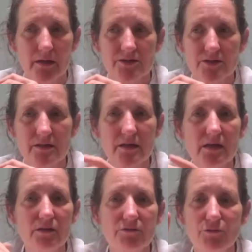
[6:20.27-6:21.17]
So
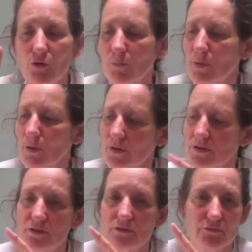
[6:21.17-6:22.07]
there are your 4
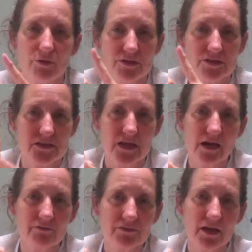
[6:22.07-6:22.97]
points. You've got to
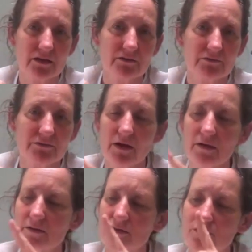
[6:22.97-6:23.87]
starve that
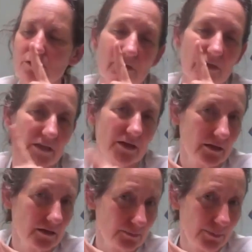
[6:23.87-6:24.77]
fungus, you've got to
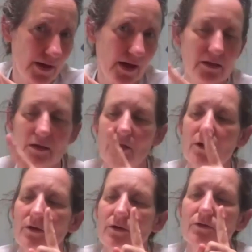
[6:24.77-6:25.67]
kill it back,
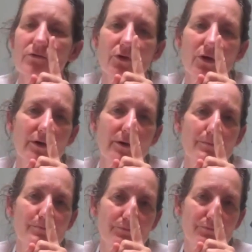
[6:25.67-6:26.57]
you've got
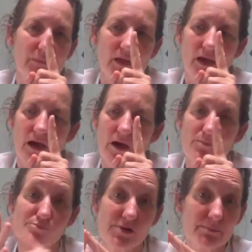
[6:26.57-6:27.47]
to
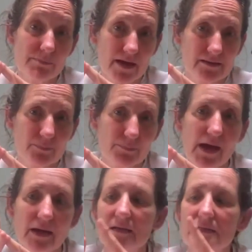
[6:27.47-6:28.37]
bring back the
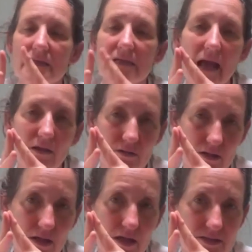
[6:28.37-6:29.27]
balance and
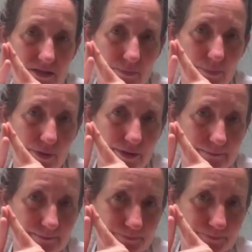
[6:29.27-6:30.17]
alkalize the body.